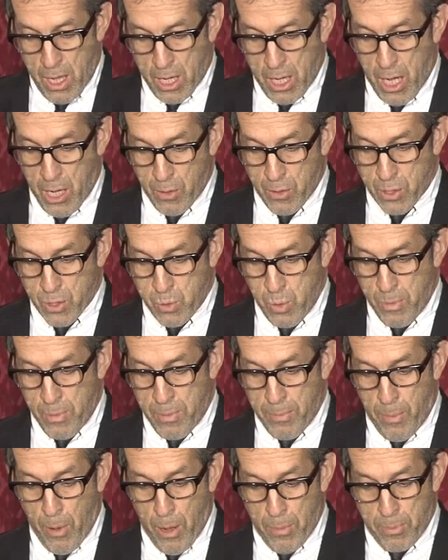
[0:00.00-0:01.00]

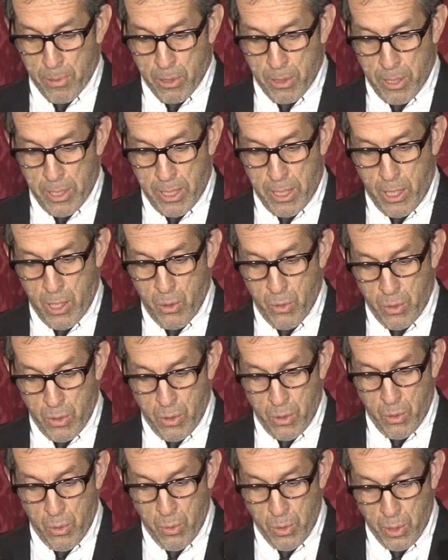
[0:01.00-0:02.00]
Congresswoman Barbara
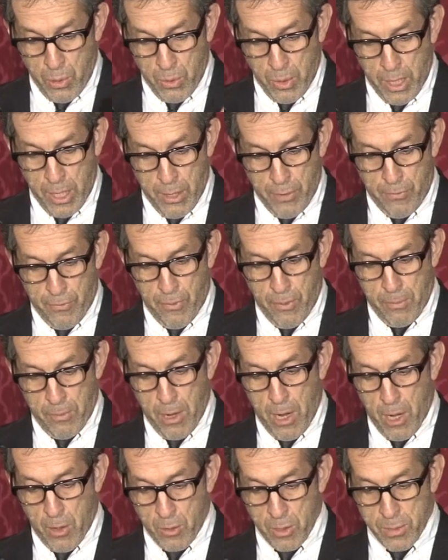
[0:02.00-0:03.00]
Lee, who you will hear from,
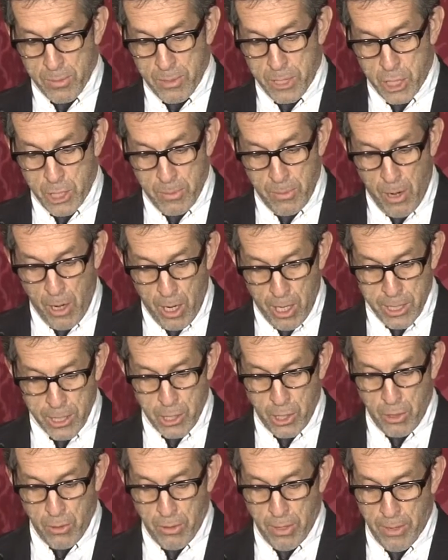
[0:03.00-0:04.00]
Congressman Jim
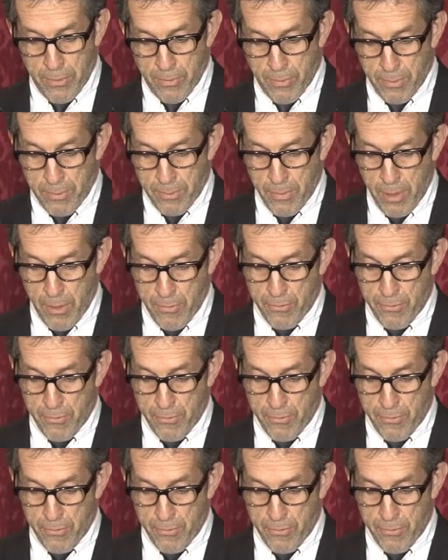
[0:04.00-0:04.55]
Hines, who you will hear from,